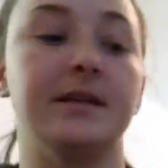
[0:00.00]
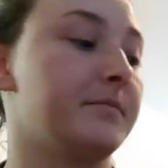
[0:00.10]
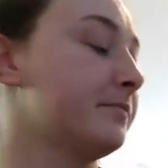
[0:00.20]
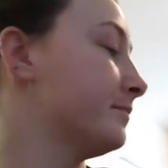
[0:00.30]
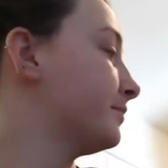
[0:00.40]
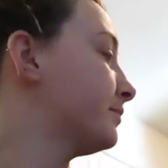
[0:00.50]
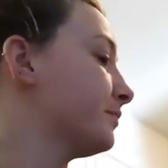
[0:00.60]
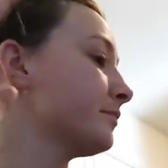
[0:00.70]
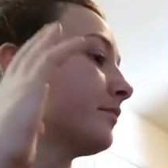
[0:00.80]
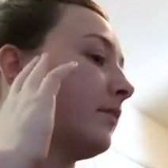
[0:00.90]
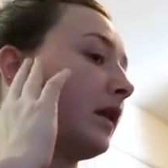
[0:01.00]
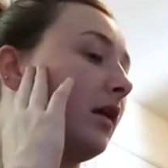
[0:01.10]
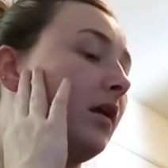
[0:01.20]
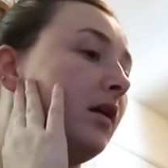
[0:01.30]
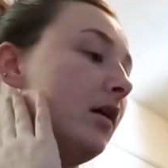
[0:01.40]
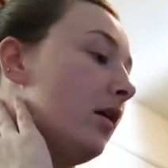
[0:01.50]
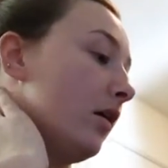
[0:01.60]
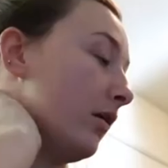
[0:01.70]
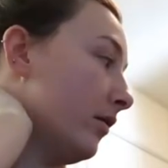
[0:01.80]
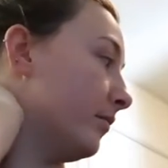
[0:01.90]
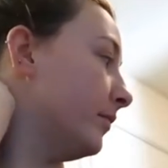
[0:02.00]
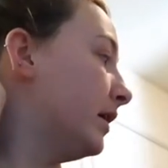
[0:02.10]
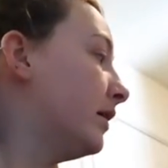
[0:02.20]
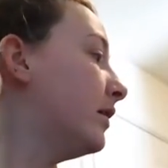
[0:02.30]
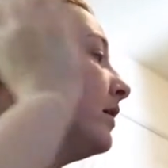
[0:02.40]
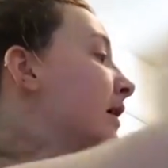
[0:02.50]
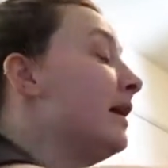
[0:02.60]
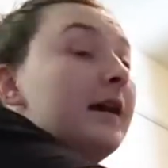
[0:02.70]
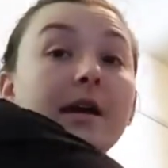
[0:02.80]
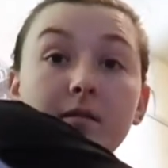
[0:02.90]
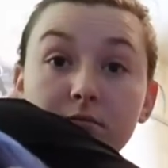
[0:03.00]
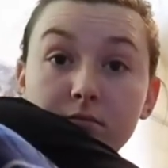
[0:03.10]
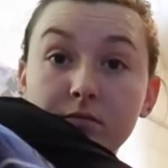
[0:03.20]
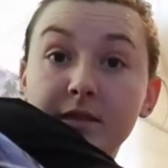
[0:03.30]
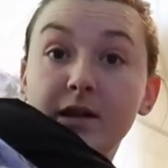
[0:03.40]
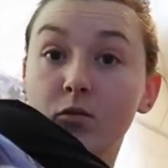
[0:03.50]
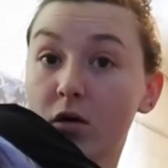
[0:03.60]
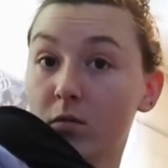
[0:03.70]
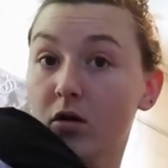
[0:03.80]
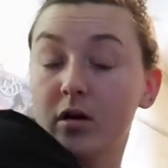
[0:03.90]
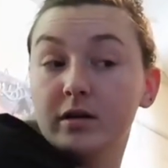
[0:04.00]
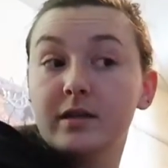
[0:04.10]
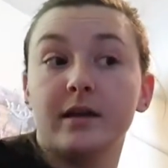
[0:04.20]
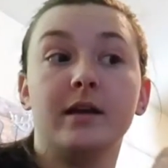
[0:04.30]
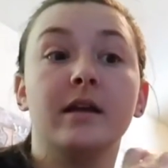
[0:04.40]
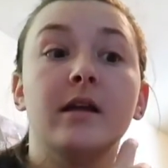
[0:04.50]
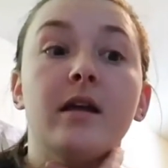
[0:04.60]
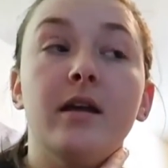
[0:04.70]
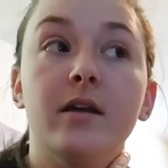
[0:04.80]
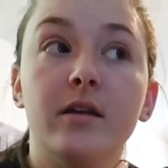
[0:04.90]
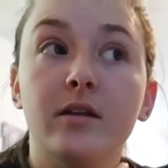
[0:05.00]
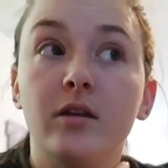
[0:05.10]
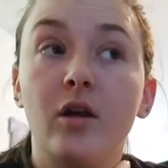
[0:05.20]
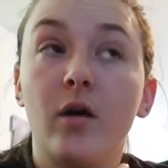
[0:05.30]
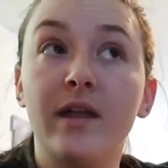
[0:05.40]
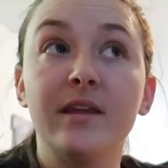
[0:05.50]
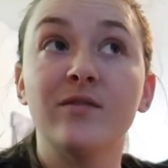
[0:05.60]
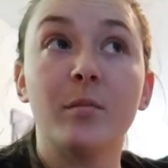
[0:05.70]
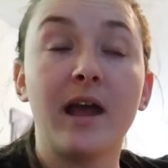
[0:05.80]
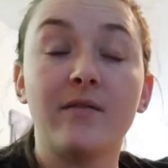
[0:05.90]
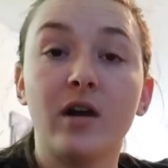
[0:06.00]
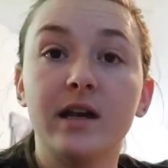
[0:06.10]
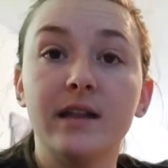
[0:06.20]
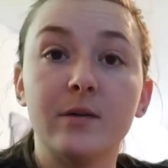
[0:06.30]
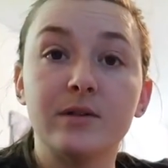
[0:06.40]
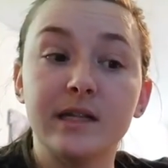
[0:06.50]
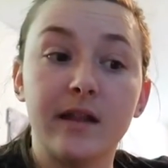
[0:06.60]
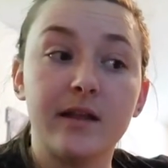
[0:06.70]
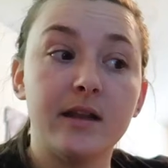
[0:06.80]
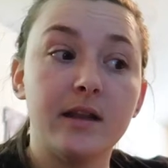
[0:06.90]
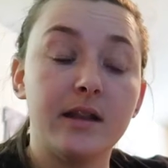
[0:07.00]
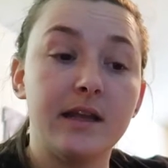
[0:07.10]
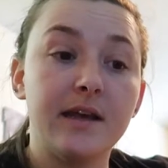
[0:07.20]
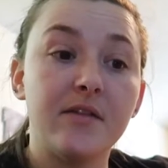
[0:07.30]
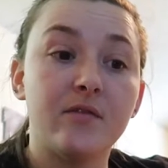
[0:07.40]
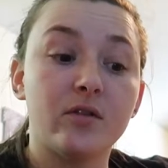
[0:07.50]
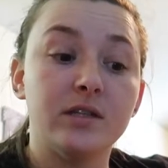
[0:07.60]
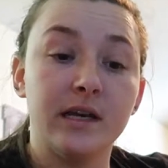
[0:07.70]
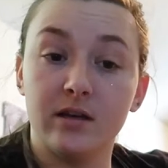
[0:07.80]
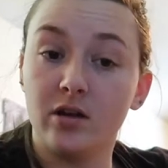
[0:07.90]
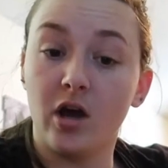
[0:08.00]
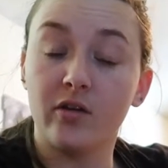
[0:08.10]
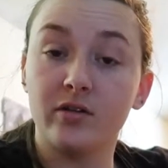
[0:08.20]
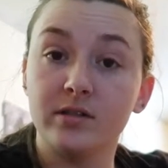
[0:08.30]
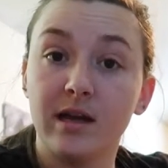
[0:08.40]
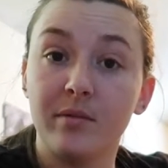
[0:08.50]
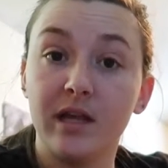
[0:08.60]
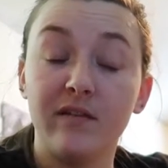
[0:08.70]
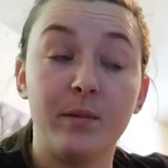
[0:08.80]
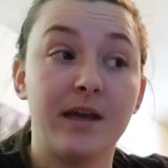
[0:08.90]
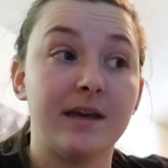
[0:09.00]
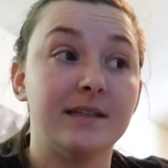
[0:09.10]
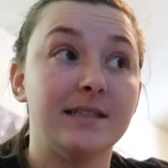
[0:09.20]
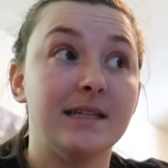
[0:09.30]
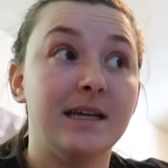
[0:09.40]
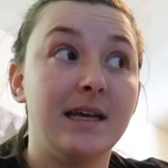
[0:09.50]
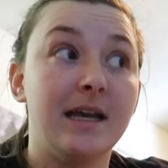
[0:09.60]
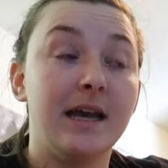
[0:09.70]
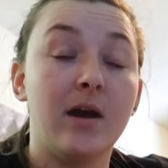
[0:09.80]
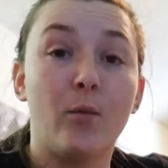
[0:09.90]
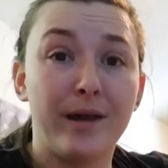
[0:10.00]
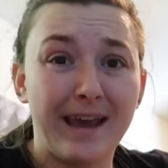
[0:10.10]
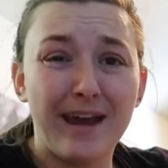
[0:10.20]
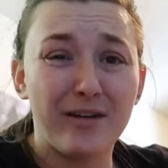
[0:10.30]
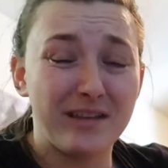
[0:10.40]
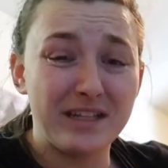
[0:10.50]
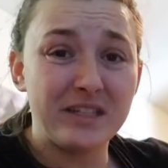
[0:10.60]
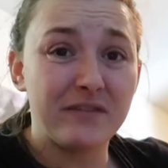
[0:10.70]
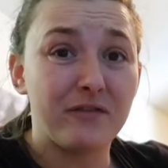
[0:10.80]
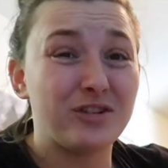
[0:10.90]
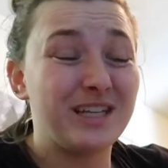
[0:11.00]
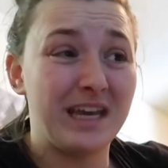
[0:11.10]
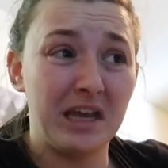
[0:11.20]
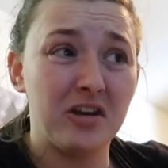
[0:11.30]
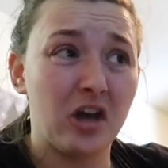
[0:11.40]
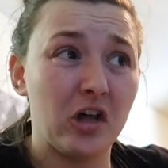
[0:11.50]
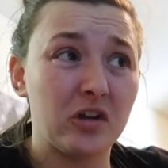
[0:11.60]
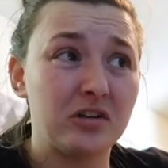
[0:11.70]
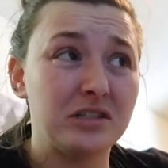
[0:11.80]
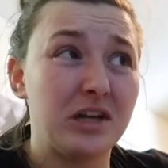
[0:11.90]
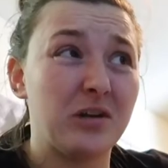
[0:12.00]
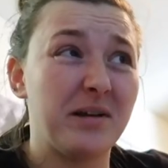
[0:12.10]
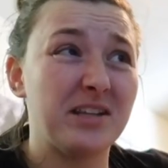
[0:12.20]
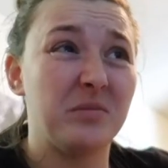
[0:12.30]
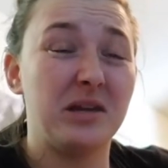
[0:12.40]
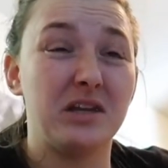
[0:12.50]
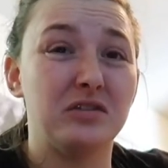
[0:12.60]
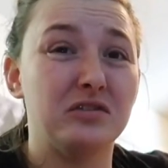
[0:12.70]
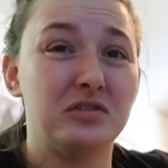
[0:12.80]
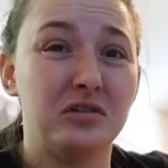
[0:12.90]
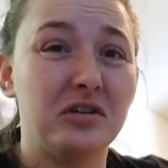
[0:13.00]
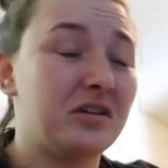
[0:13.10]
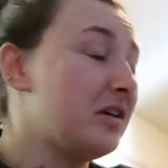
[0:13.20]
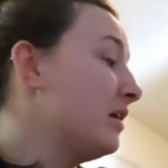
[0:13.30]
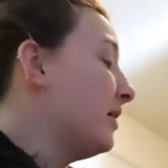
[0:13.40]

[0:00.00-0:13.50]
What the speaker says: in. Then at Walmart, y'all, I think for Black Friday they were selling these for $10, I believe, because we got this for $10 and you're about to be shook.